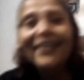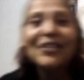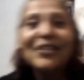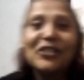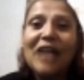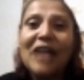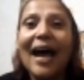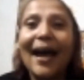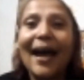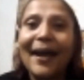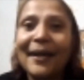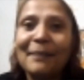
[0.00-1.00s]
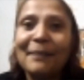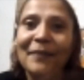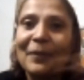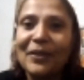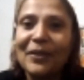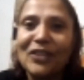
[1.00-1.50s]
Shame. Then
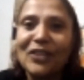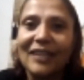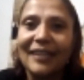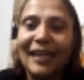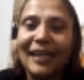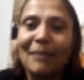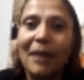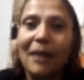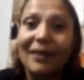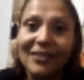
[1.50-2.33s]
I went and checked the email.